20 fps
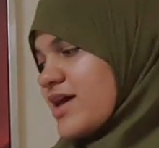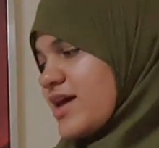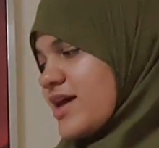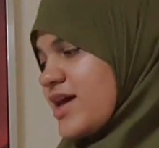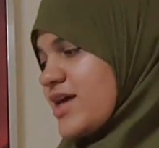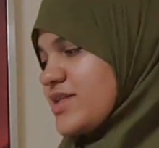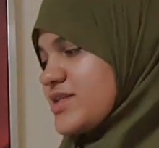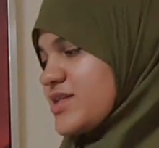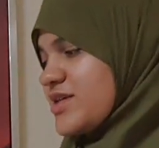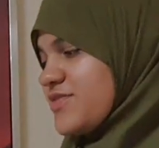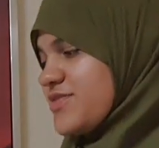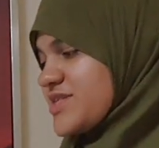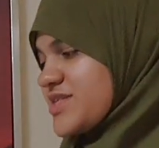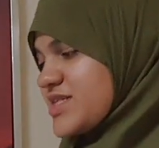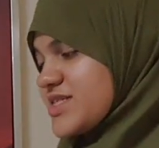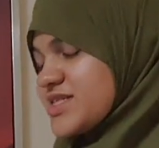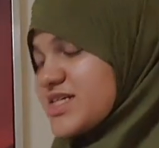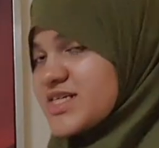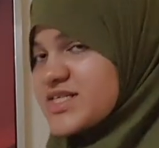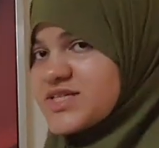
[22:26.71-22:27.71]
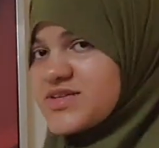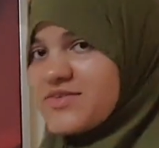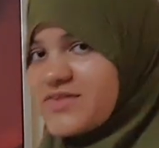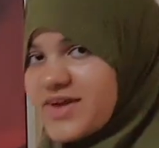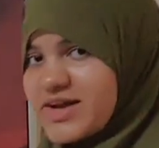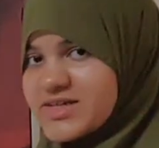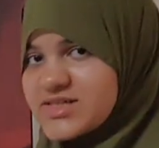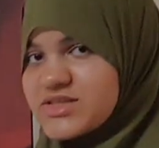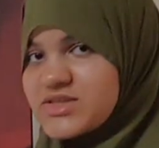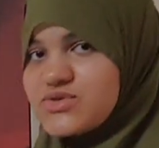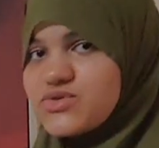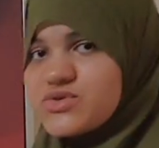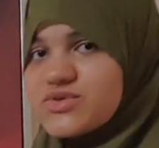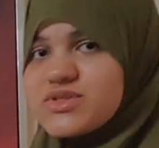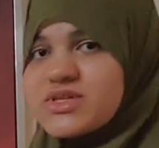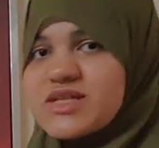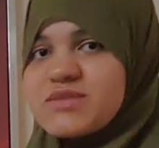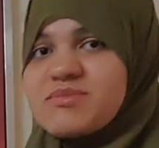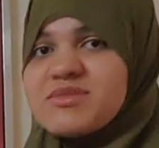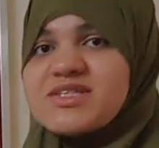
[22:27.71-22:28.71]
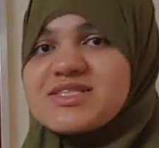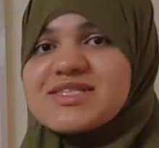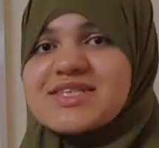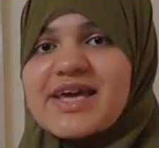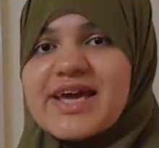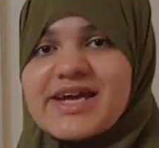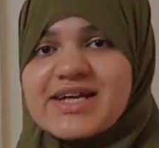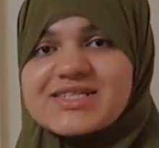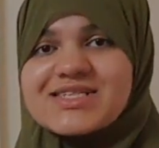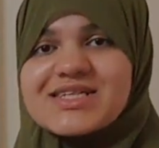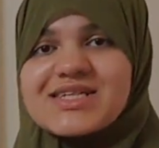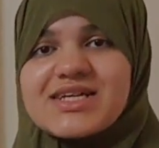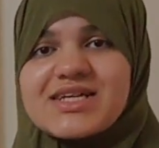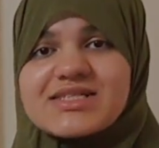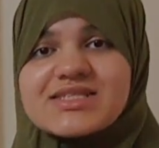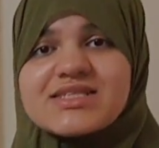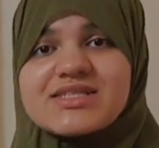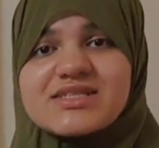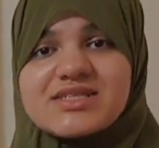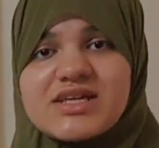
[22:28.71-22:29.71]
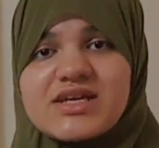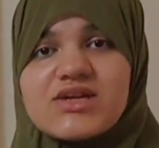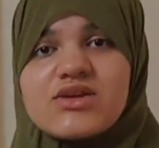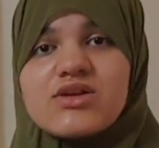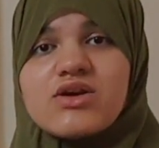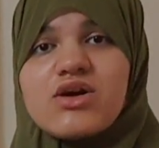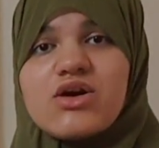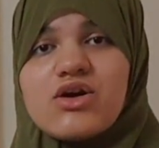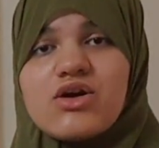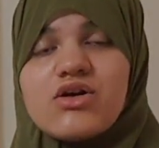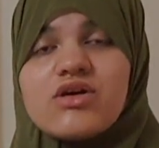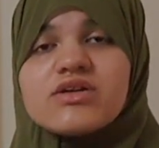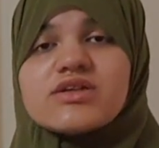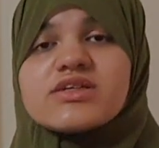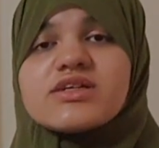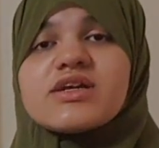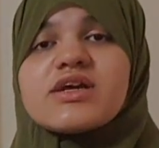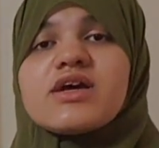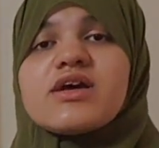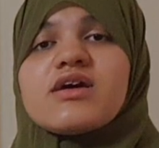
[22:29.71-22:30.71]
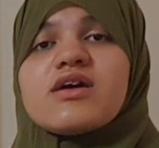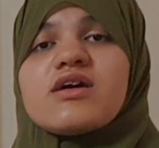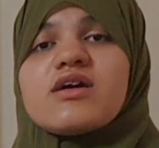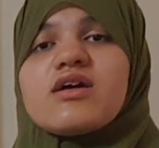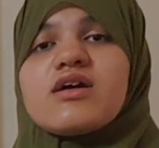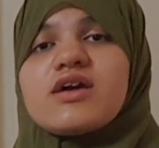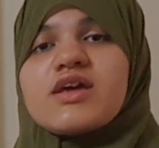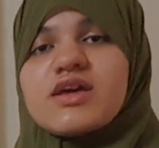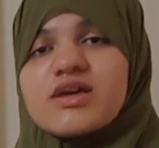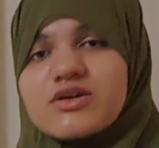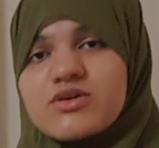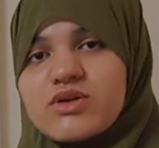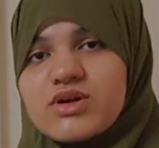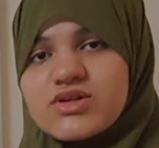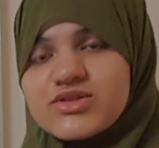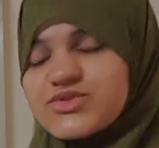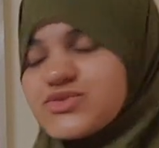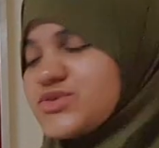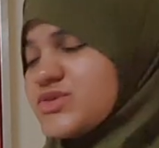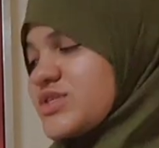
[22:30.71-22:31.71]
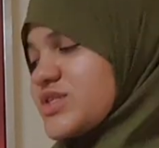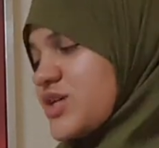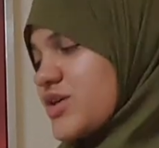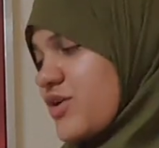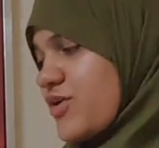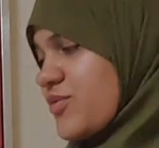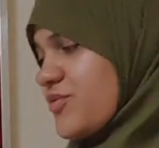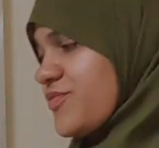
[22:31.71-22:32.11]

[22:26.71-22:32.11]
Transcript: And if it is negative x, so that means x less than or equal to 0.